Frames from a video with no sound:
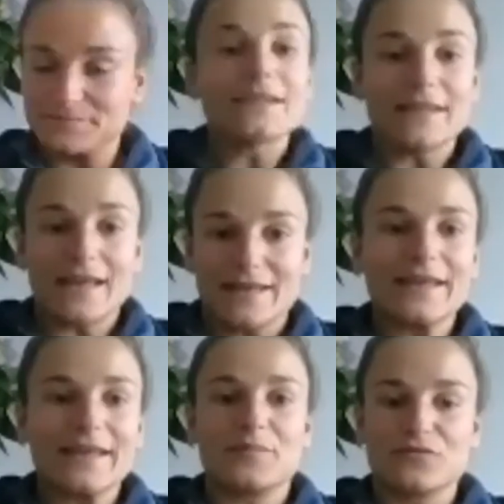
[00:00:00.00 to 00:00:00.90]

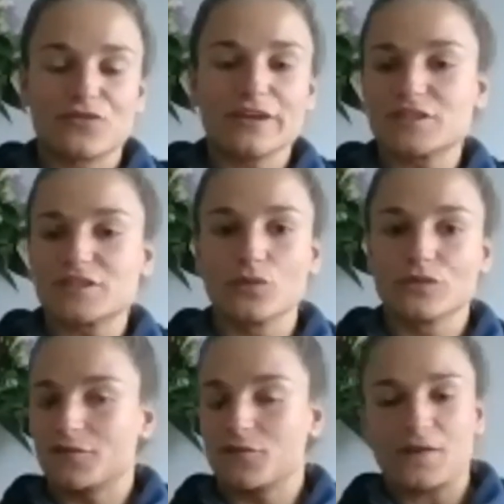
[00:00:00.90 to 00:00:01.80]
Yeah, been really
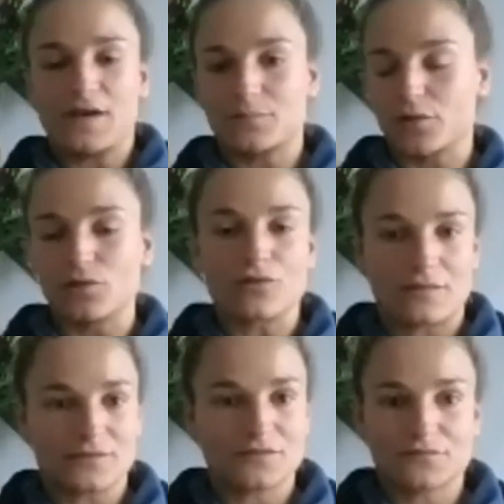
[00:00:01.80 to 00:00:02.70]
supportive. We've had
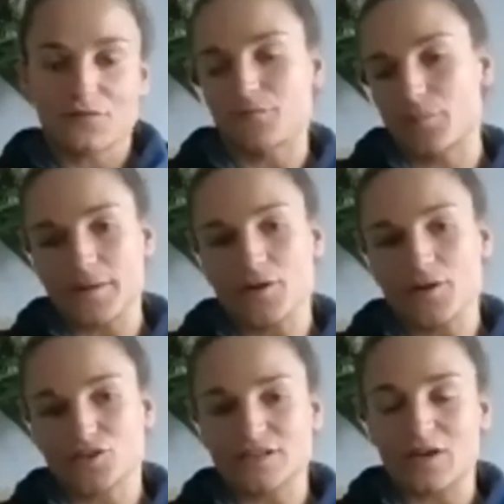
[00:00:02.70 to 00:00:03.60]
programs from pretty much
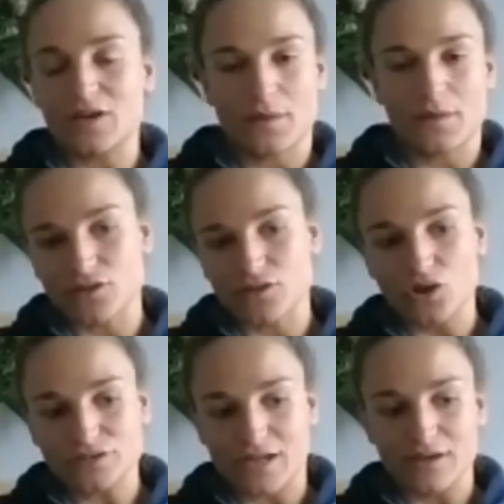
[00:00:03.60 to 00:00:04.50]
the day we went into
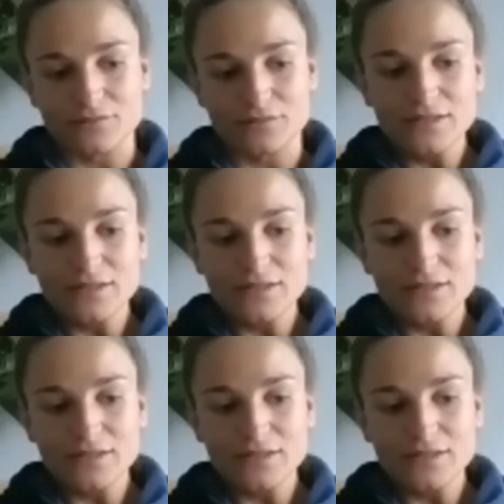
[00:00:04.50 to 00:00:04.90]
lockdown.